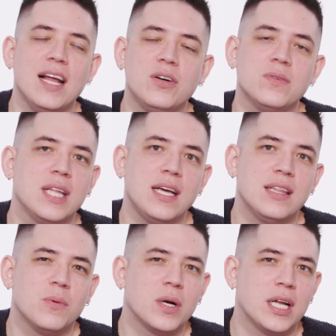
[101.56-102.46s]
I don't
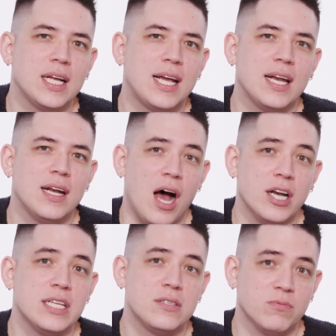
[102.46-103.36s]
think that we're gonna get an
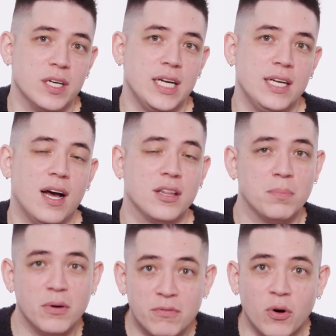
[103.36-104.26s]
honest read on the
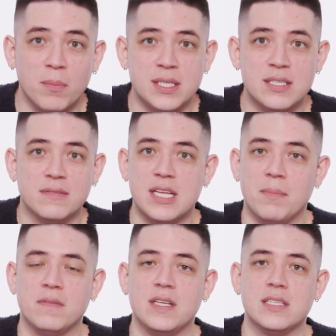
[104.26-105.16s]
performance of
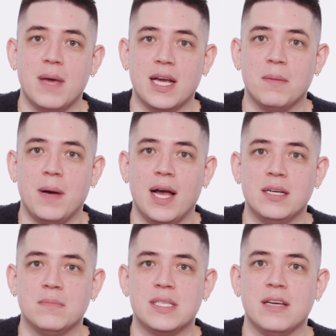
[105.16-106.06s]
some of these makeup
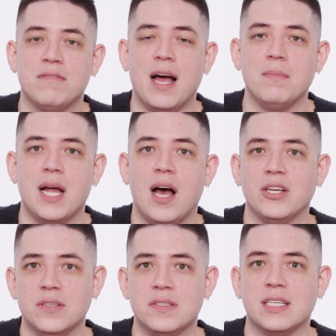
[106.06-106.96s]
items if I'm
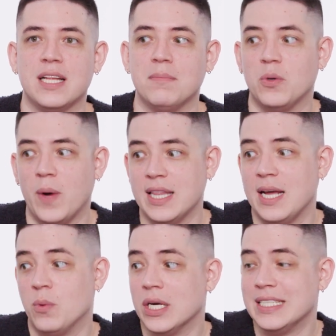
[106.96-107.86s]
not using them the way
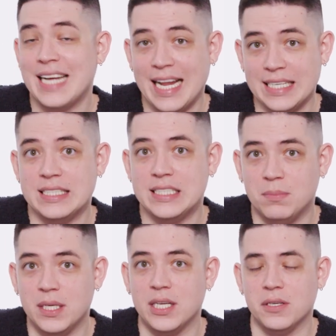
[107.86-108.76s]
they were intended to
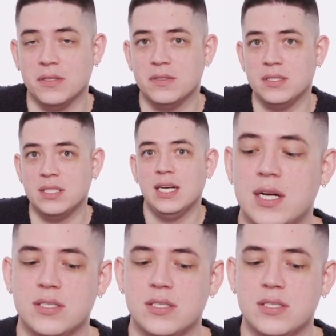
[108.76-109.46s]
be used.